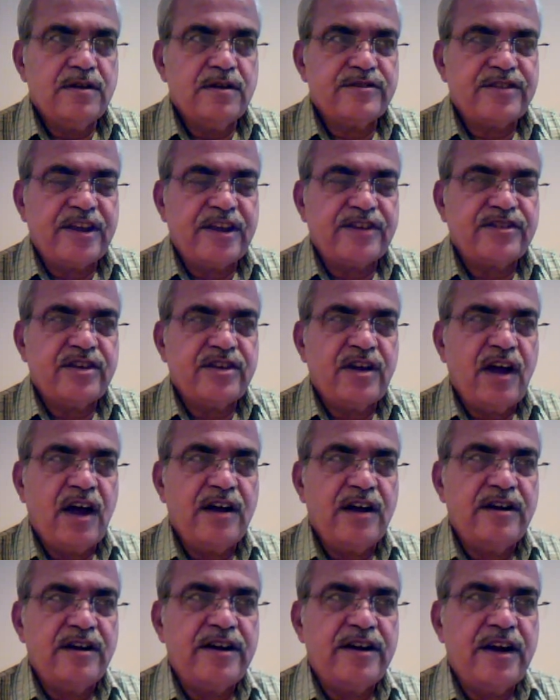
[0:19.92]
section
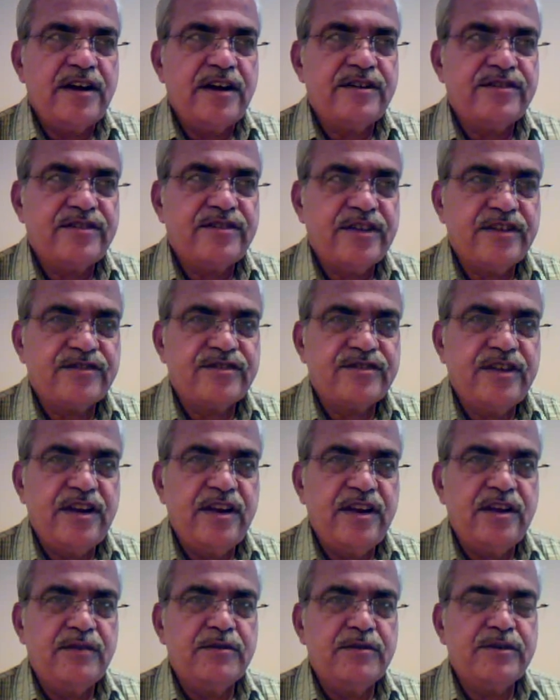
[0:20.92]
106
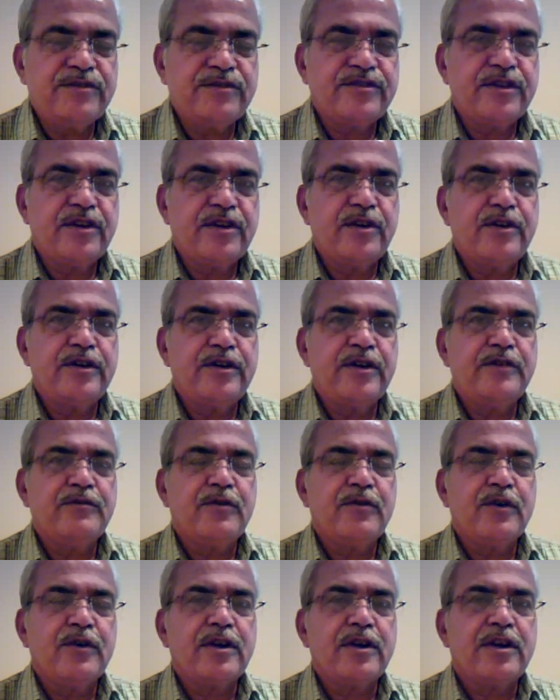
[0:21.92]
dealing with security
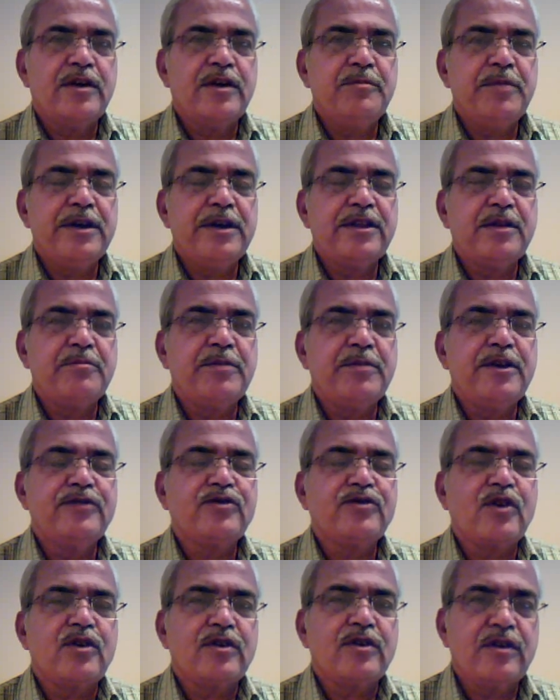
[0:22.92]
for keeping the
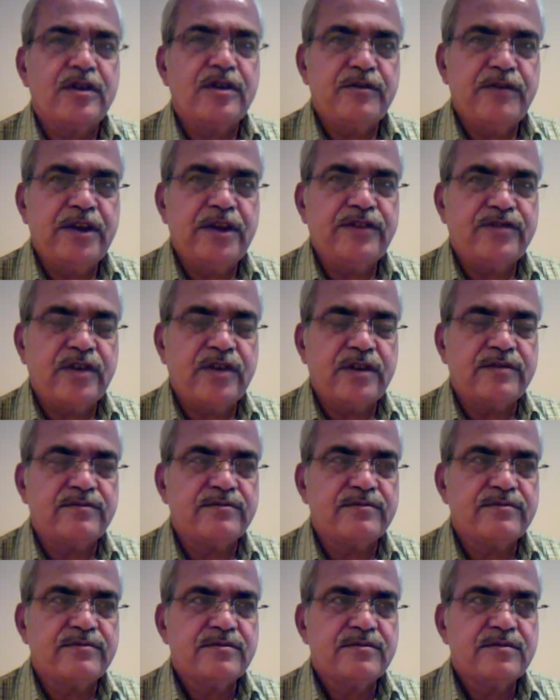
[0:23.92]
peace on conviction,
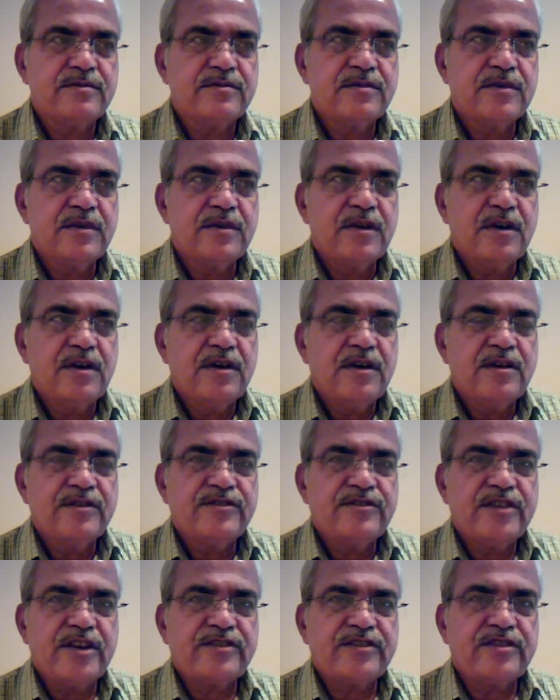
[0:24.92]

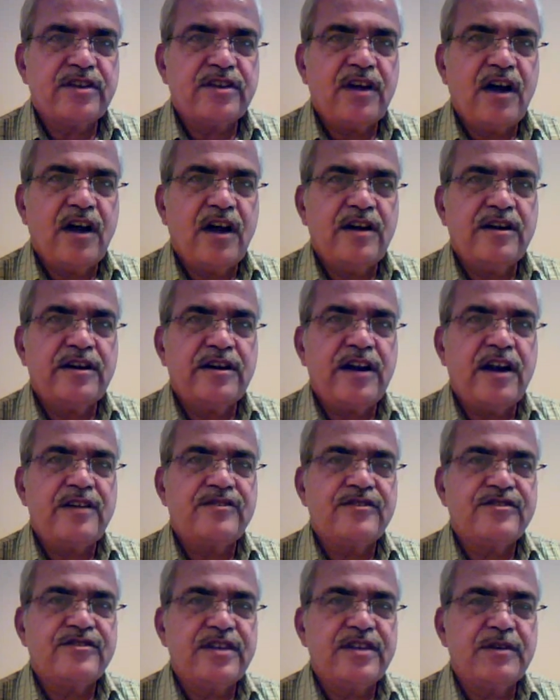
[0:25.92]
section
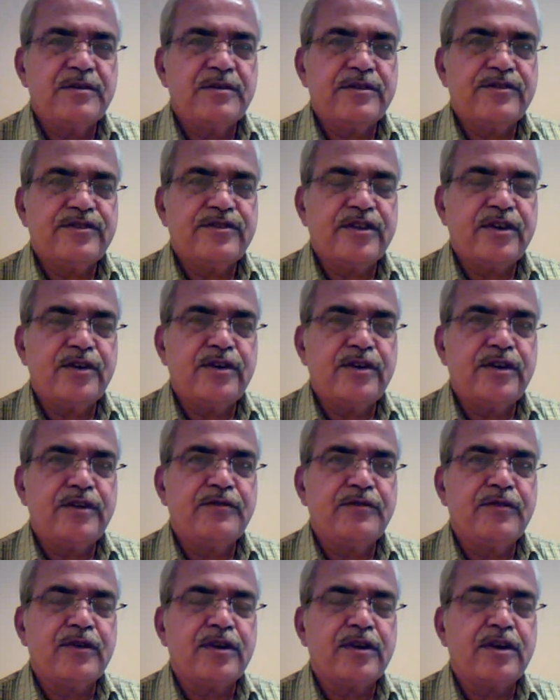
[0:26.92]
107
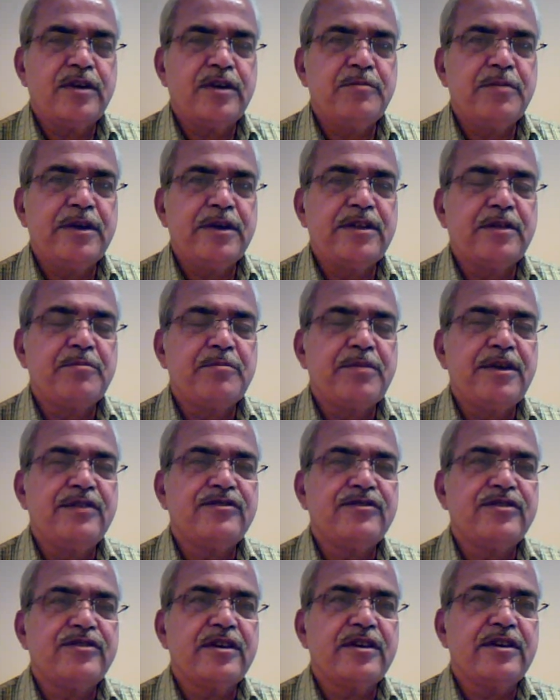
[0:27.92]
security for keeping the
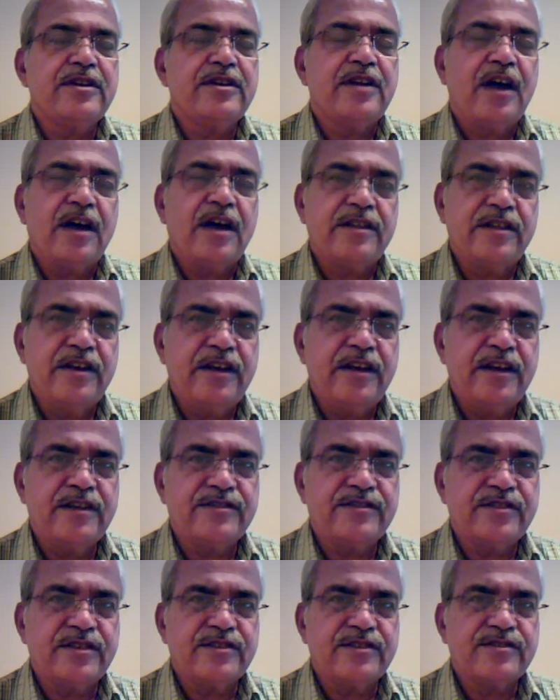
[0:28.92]
peace in other
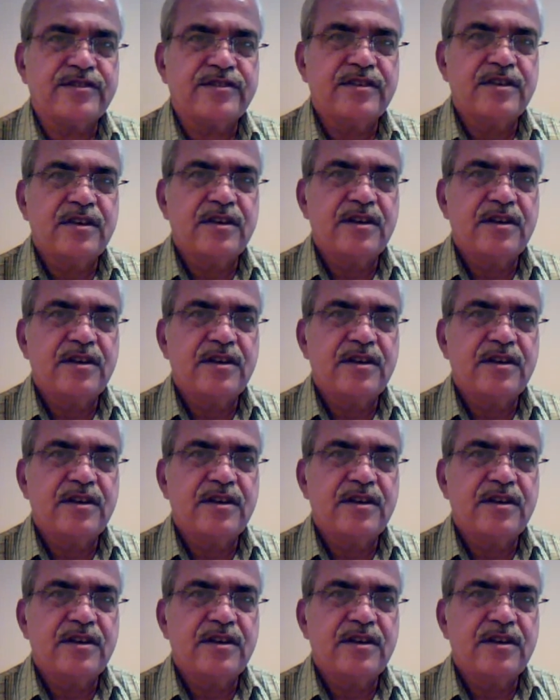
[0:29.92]
cases,